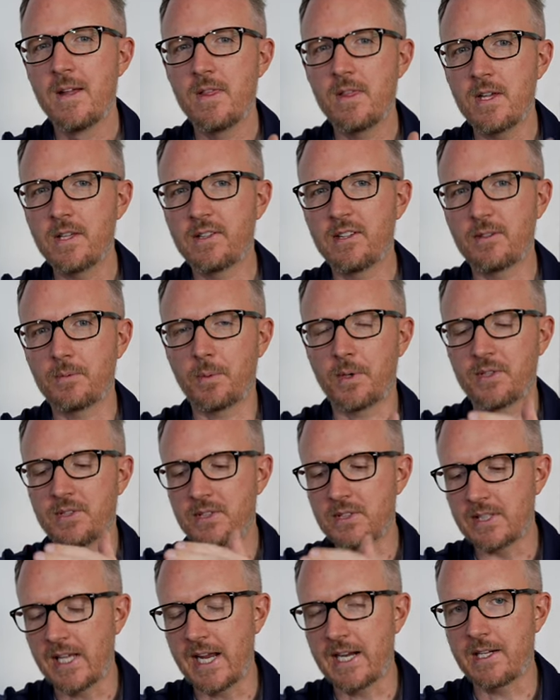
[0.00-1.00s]
this is where
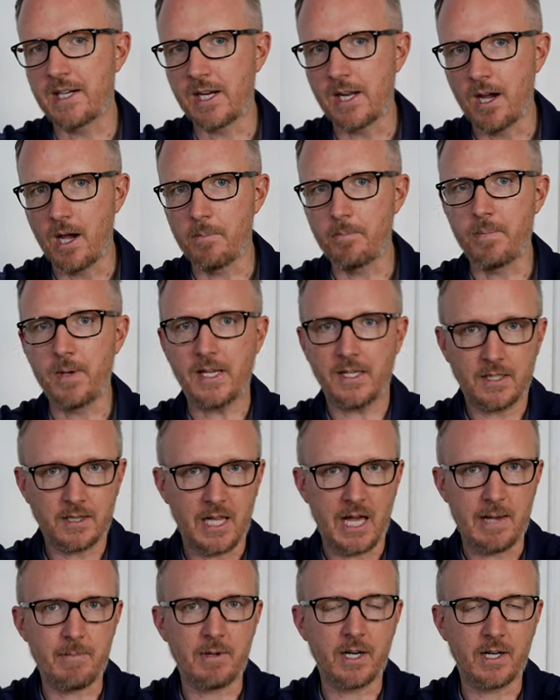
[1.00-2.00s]
standing up and
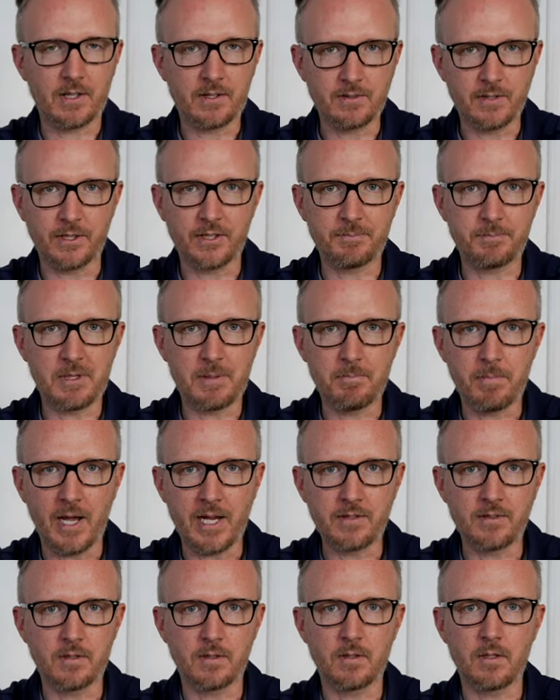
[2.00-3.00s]
climbing on a single speed
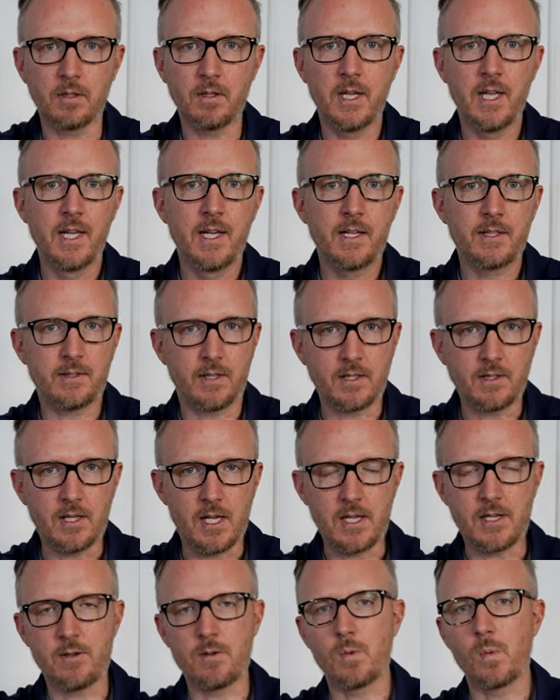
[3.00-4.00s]
bicycle is going to
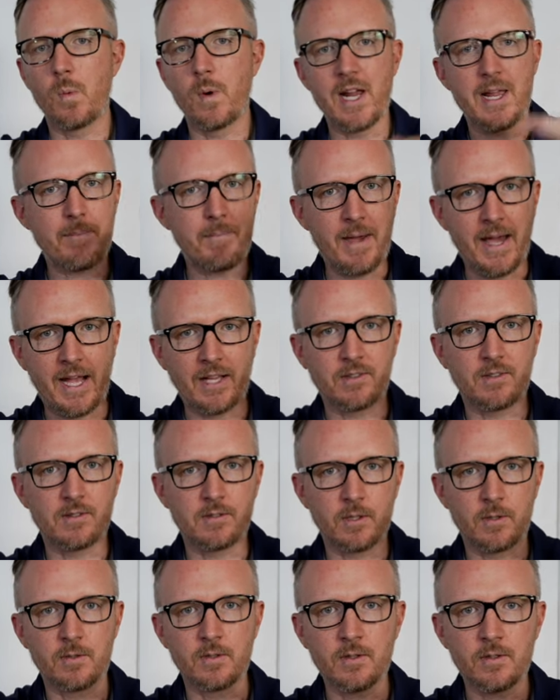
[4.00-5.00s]
take you way past
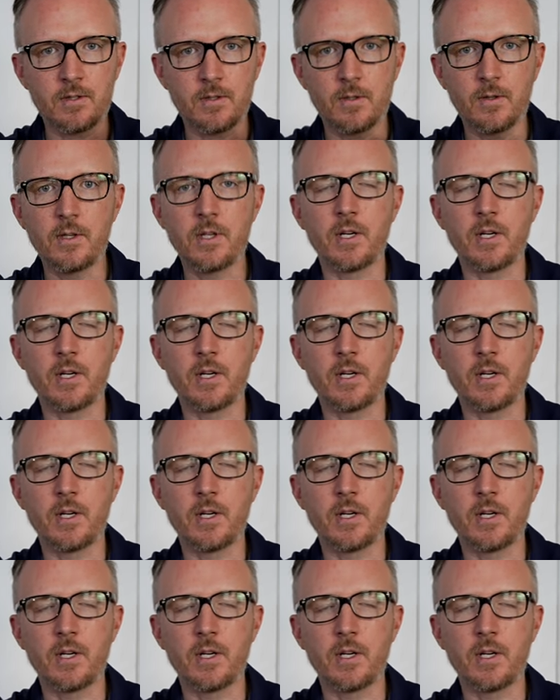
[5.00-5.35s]
zone two.